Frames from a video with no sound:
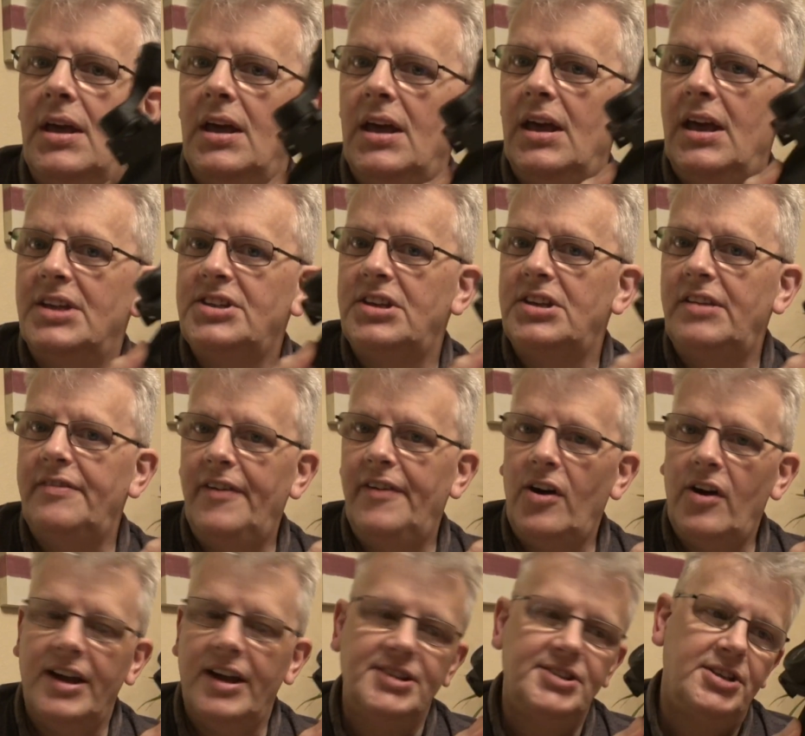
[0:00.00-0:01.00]
it's a
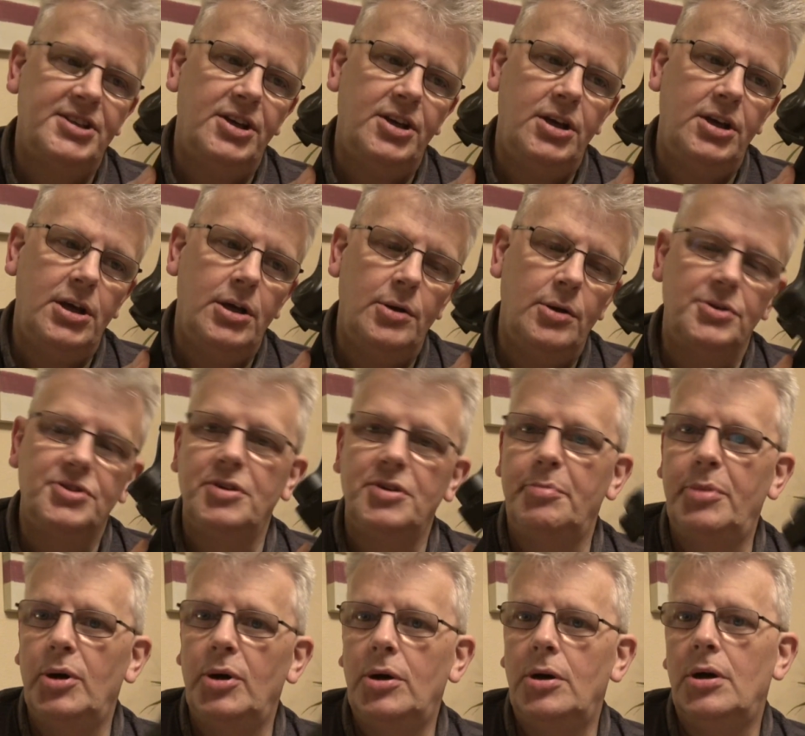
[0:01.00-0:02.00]
device that you use to
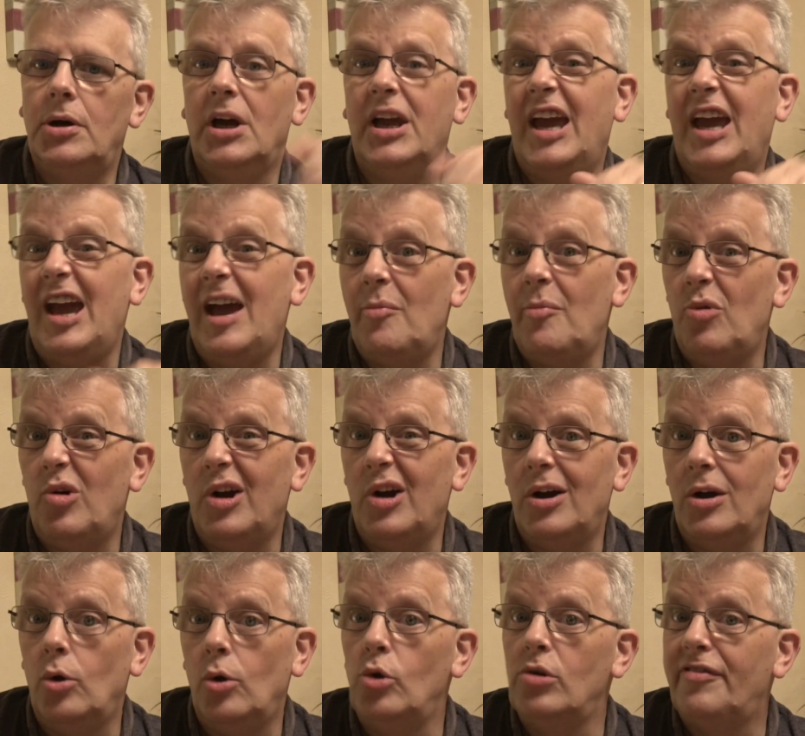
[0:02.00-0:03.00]
put a camera
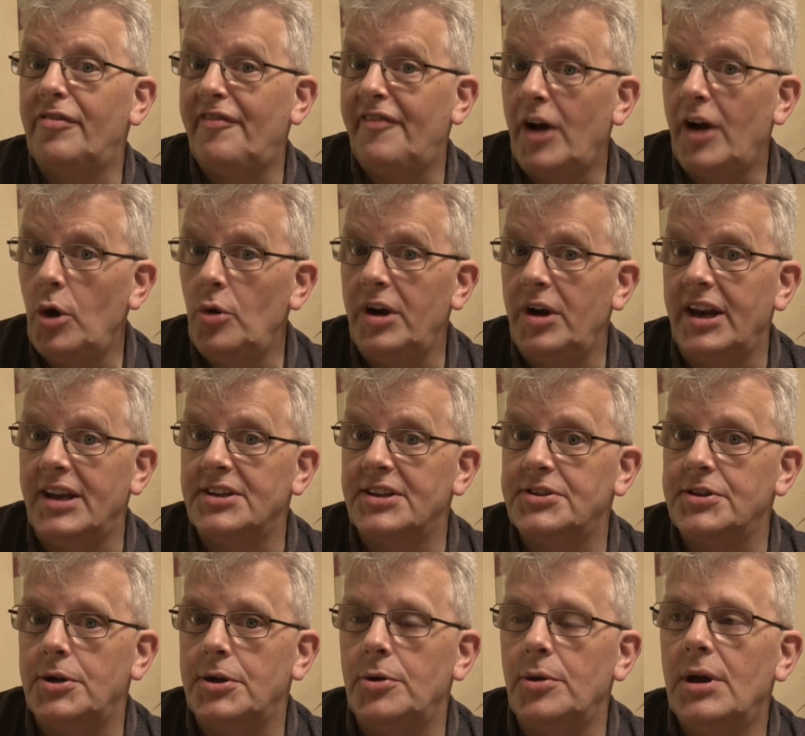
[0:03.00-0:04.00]
or a phone
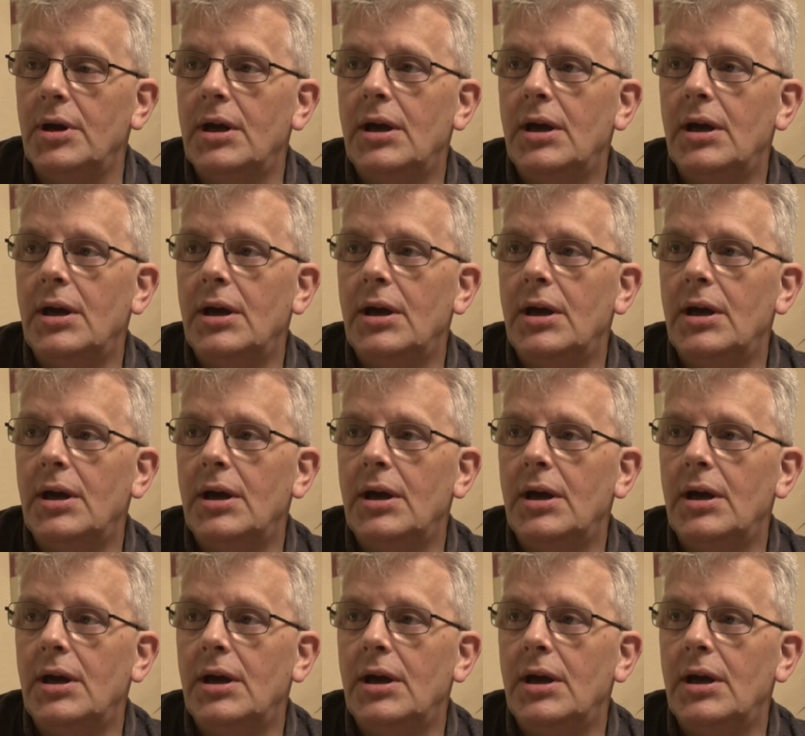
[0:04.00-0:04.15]
into,